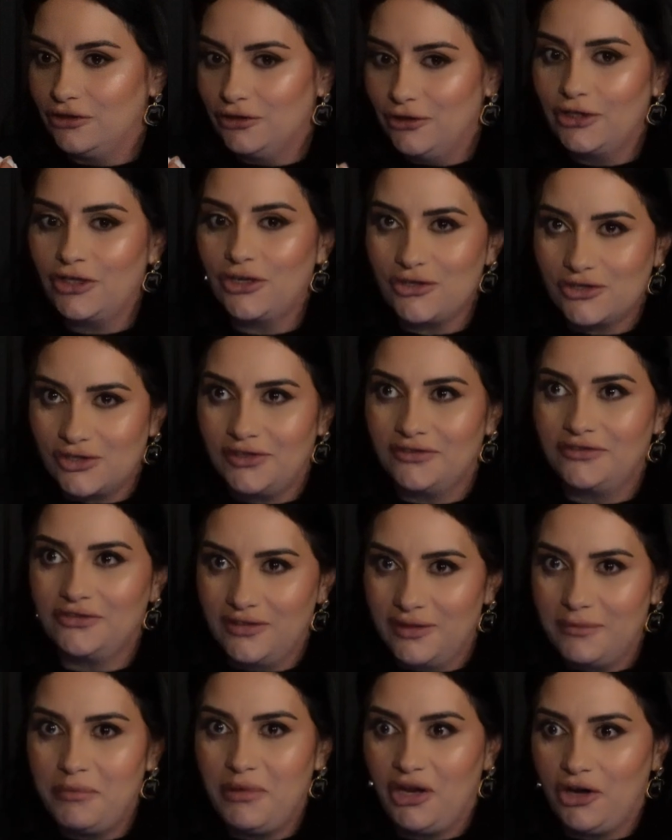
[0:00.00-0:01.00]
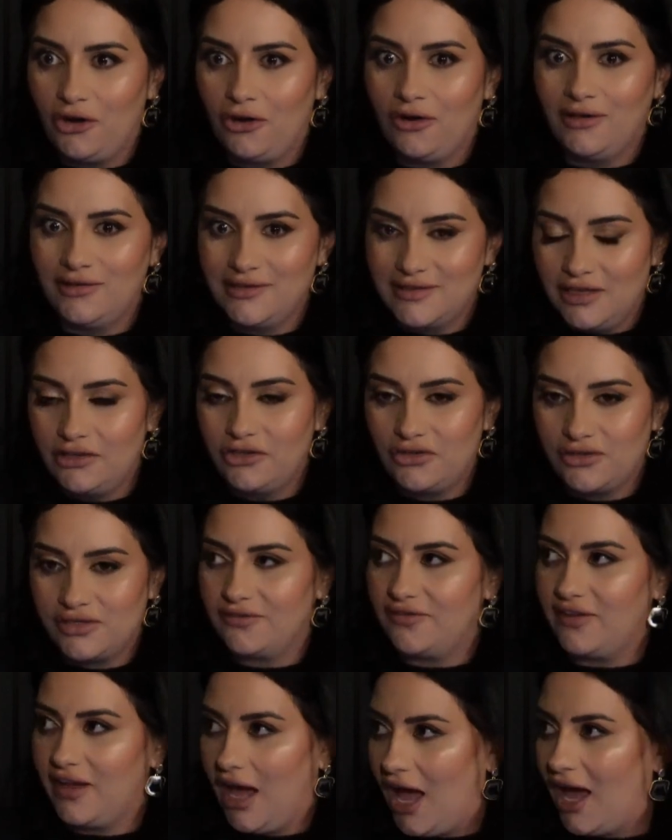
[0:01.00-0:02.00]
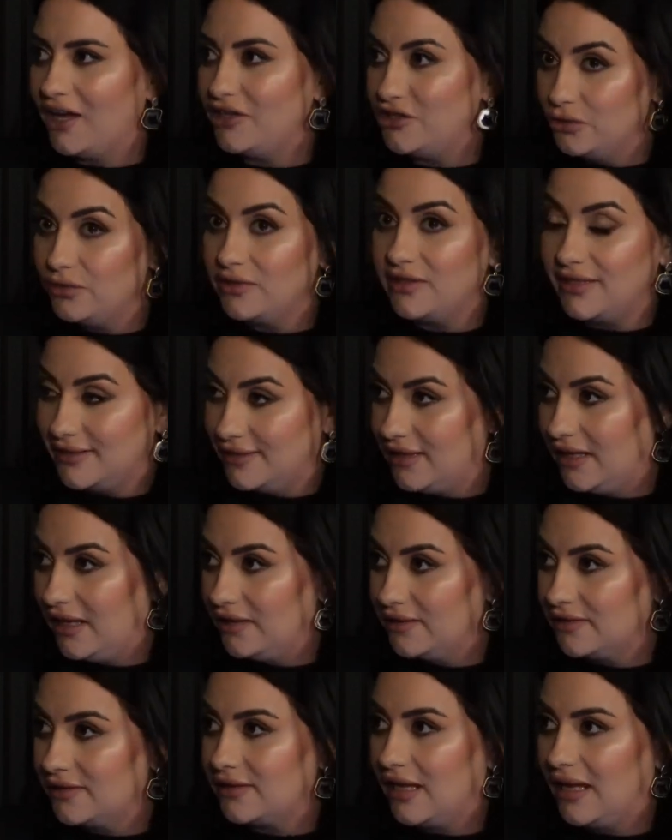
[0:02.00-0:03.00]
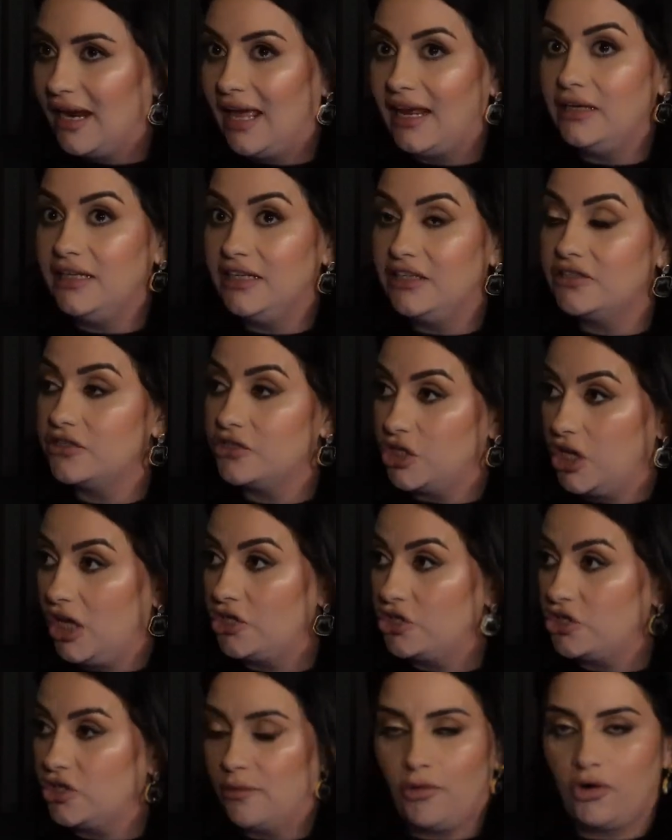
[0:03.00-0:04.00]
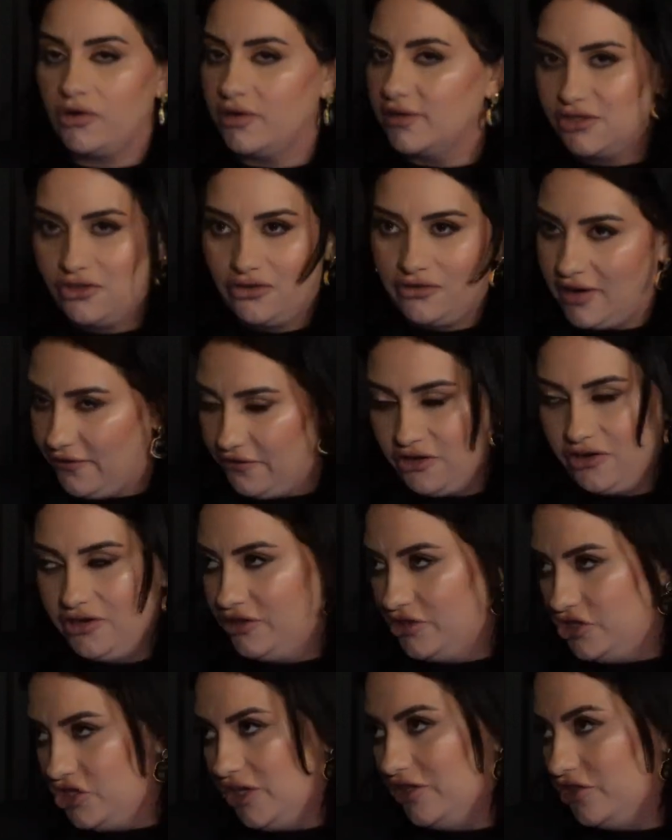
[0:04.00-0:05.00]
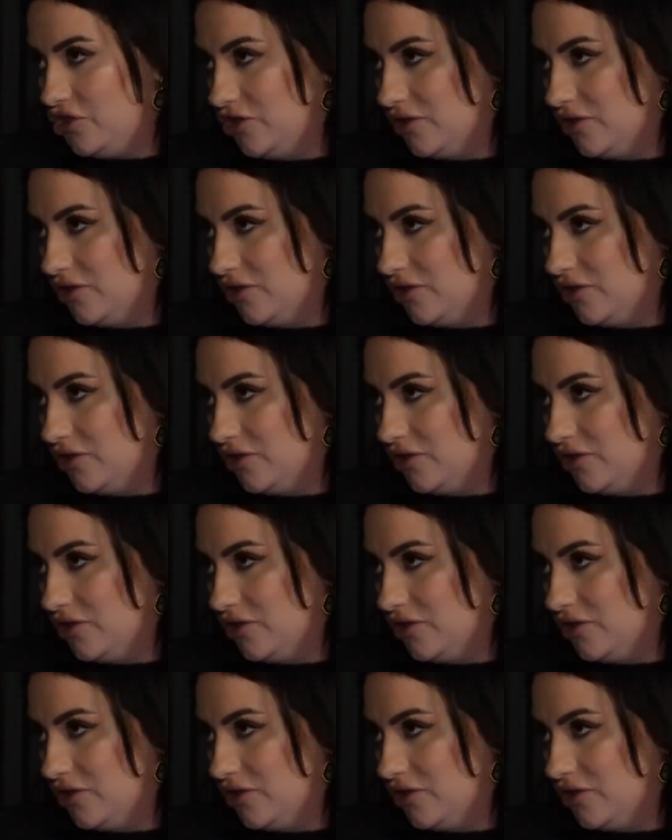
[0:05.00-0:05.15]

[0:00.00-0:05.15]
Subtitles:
look yourself in the mirror and tell yourself, like, I do these things and I need to change them, or else you're never going to change